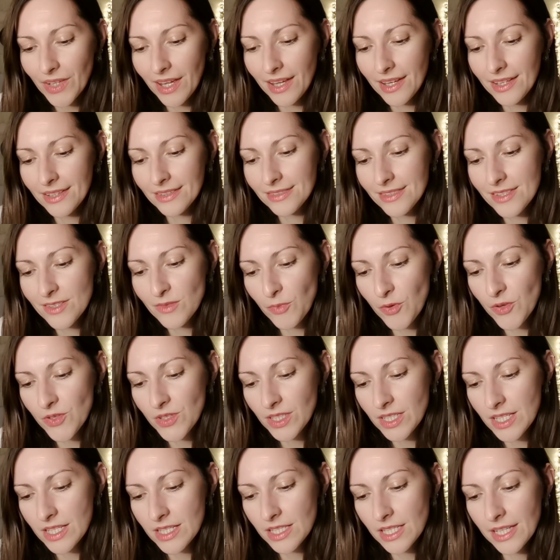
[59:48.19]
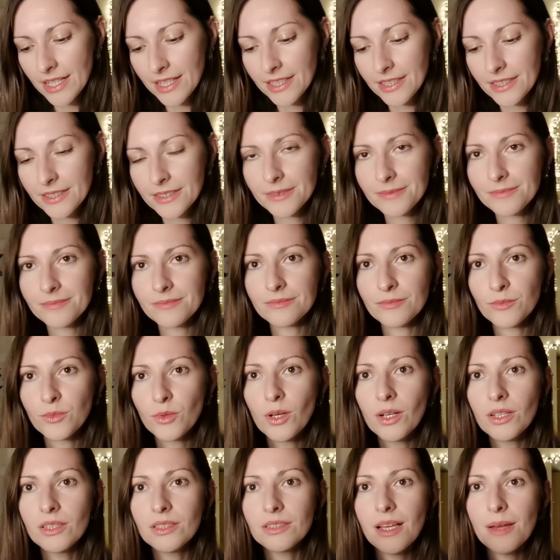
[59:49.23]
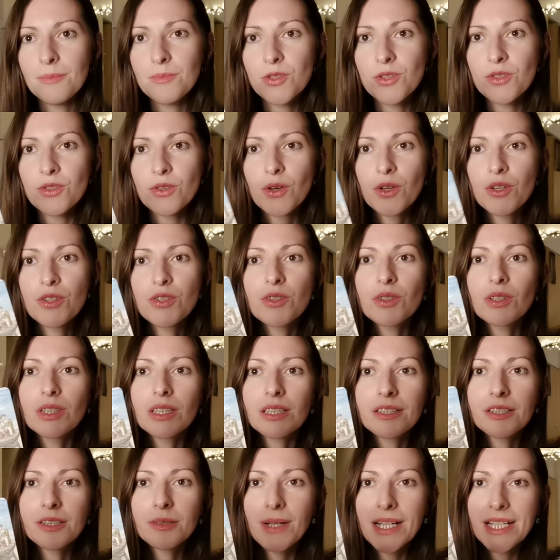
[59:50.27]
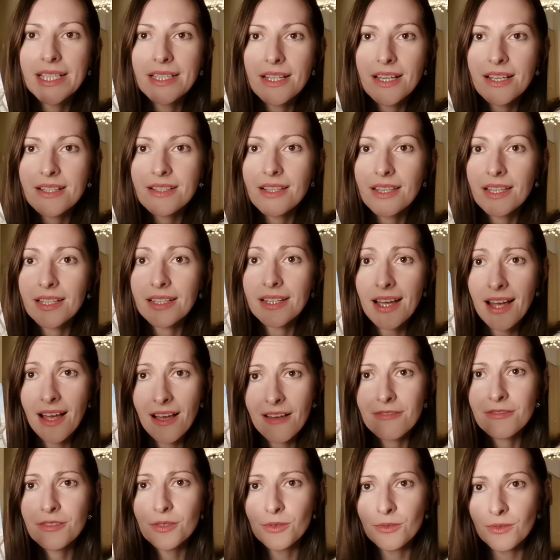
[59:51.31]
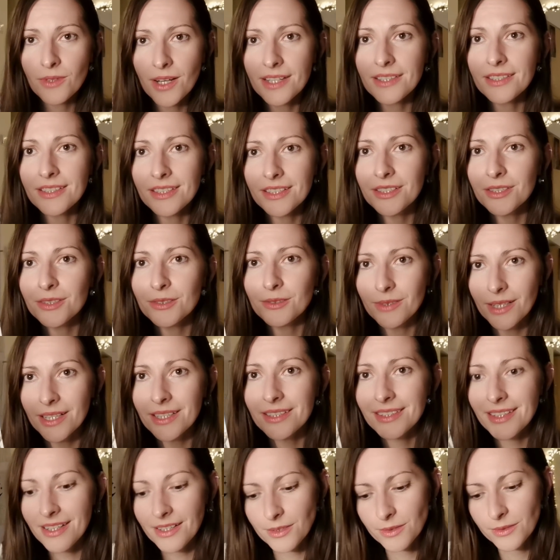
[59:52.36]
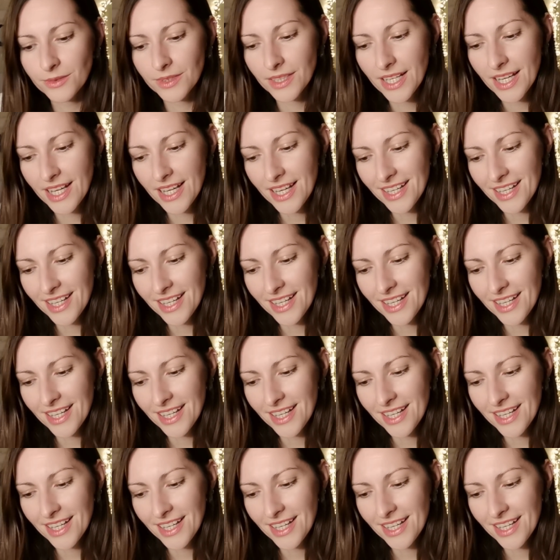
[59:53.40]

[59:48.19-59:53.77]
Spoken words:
And this person is like, well, I'm just going to clear my desk and have you right here, right now.